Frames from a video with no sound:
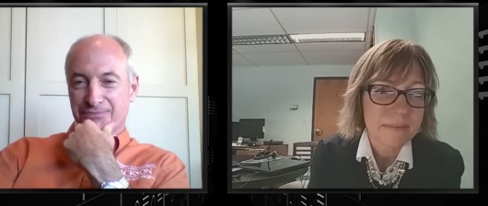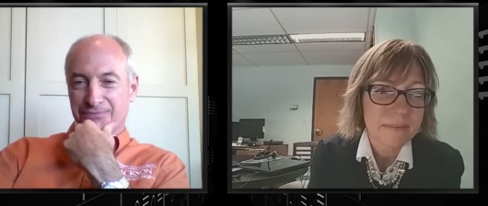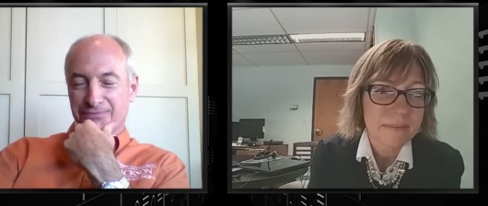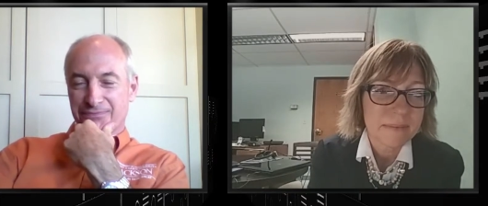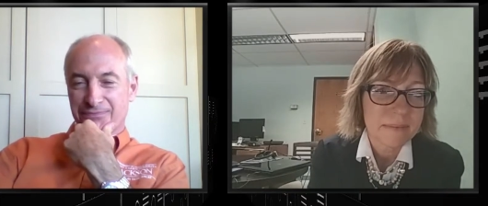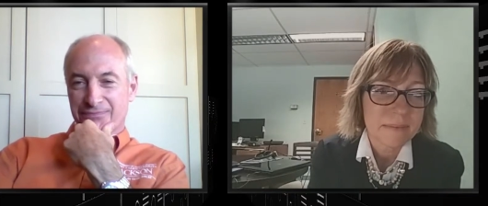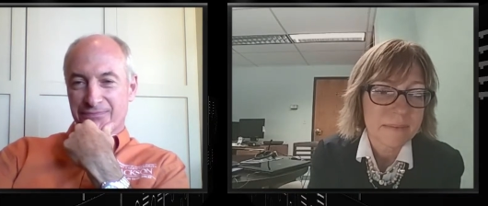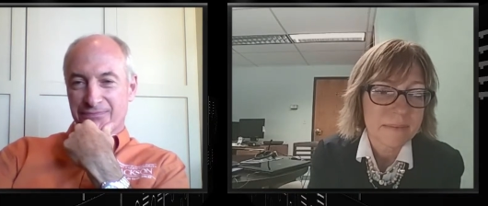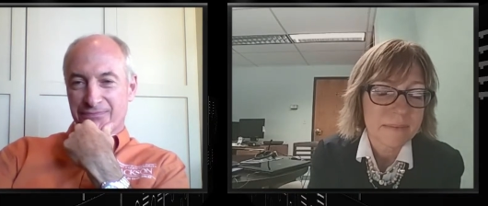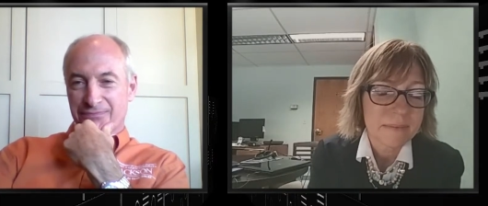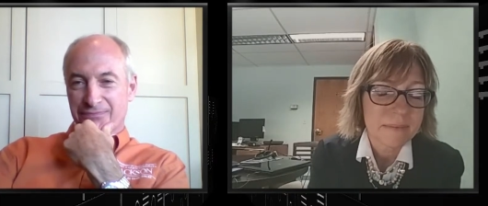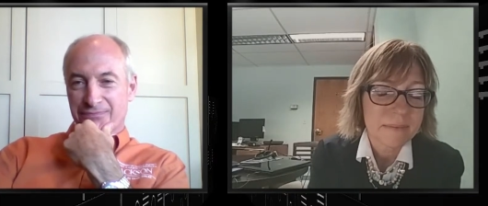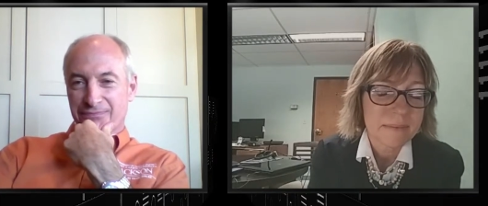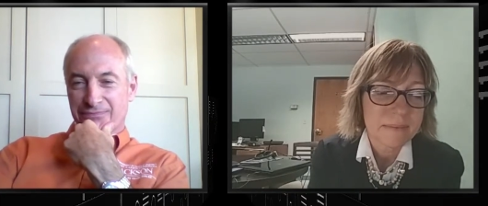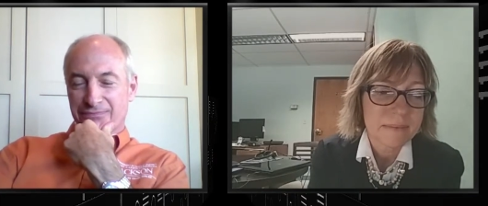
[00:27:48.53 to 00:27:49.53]

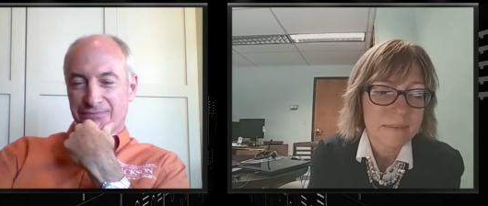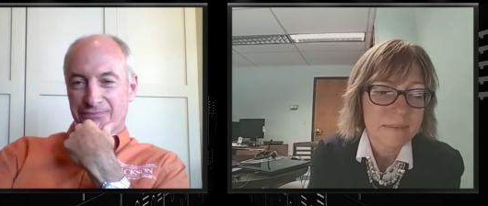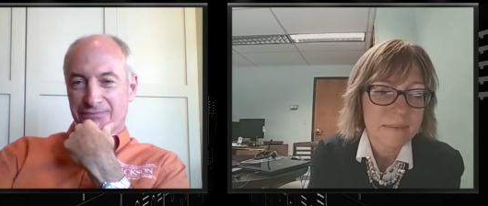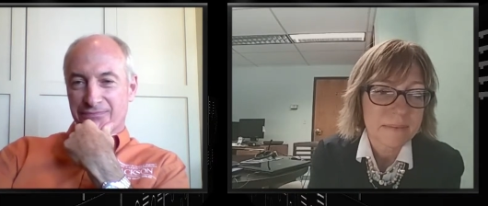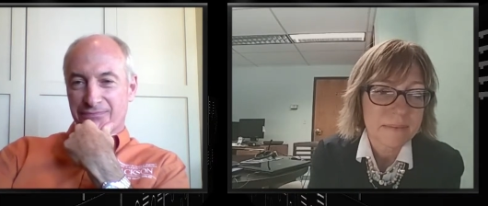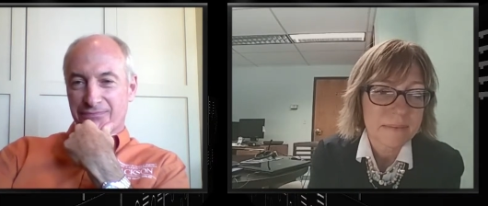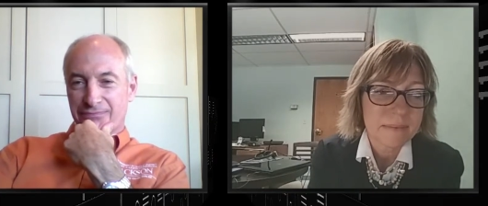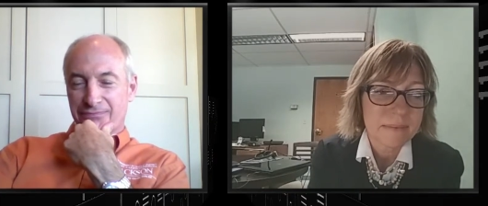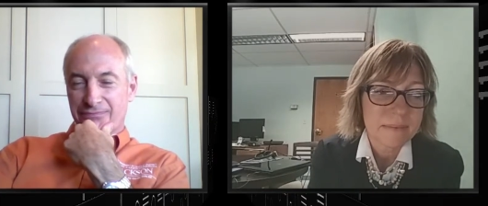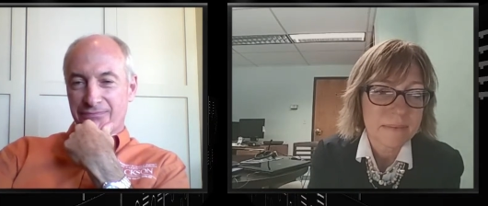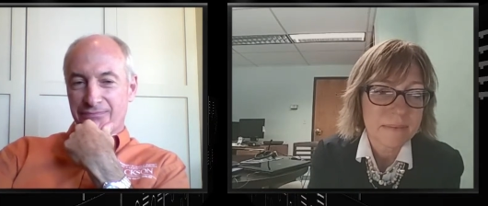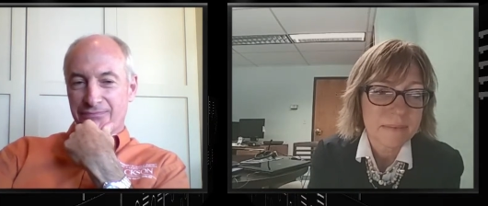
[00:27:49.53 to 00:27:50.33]
No one is speaking in this clip.